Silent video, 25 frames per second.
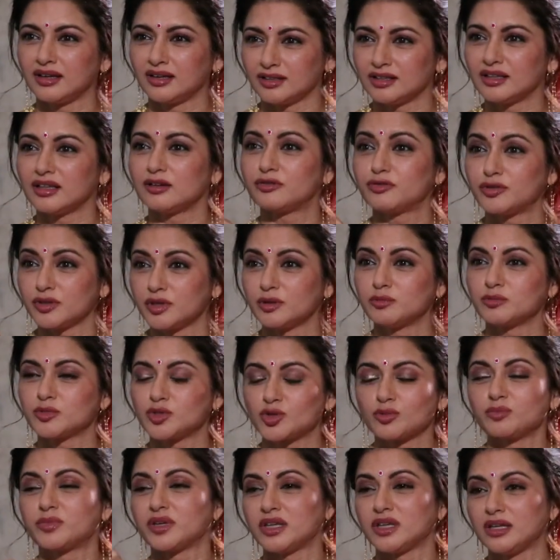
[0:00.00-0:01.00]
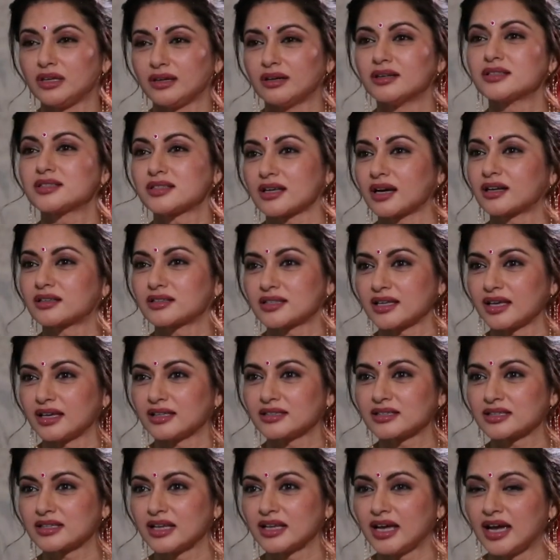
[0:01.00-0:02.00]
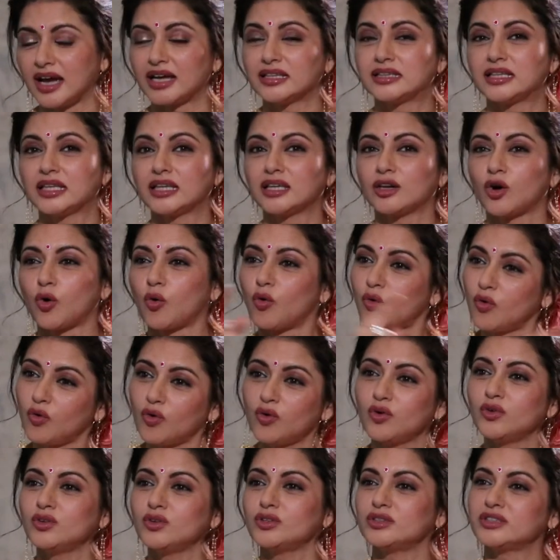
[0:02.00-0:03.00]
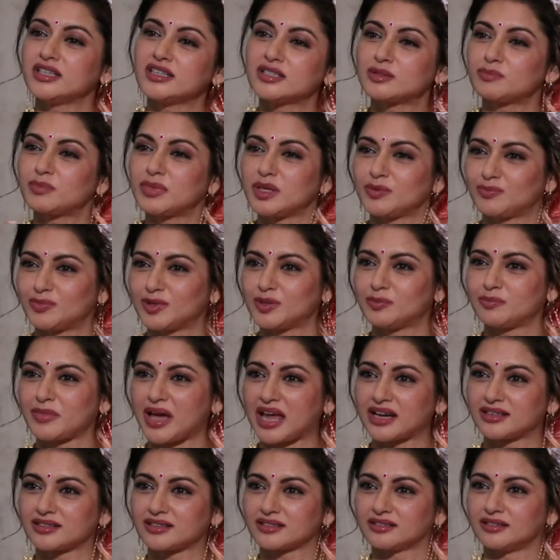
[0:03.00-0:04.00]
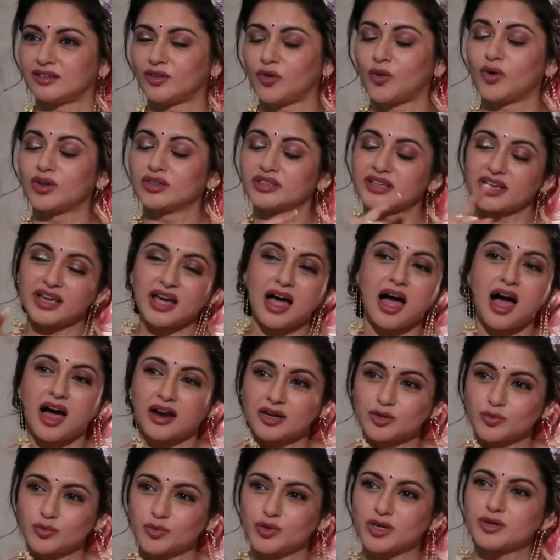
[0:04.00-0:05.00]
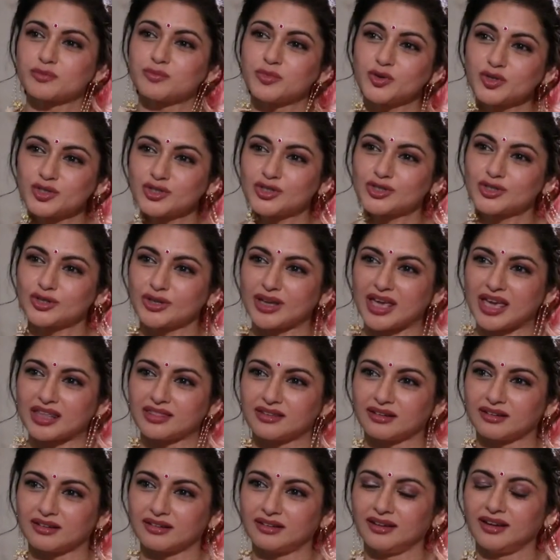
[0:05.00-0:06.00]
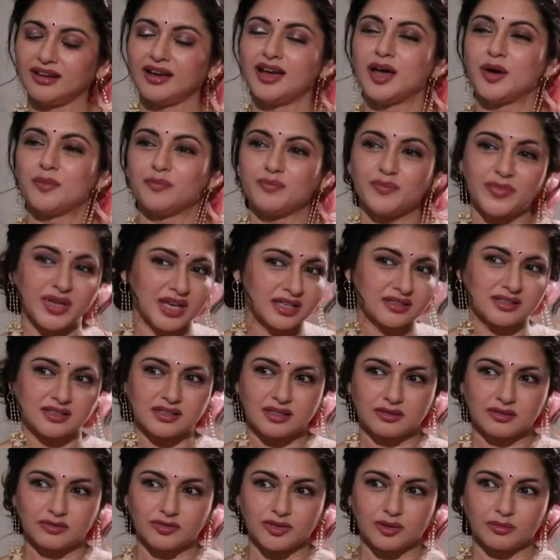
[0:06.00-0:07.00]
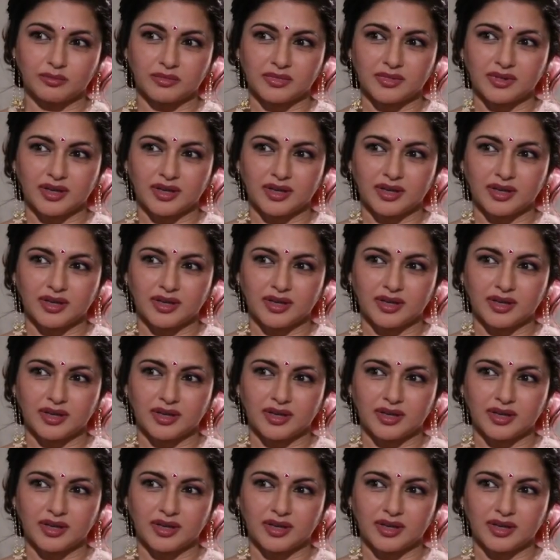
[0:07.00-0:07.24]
the film to be a success. I think all these people matter. All their hard work put together makes the film.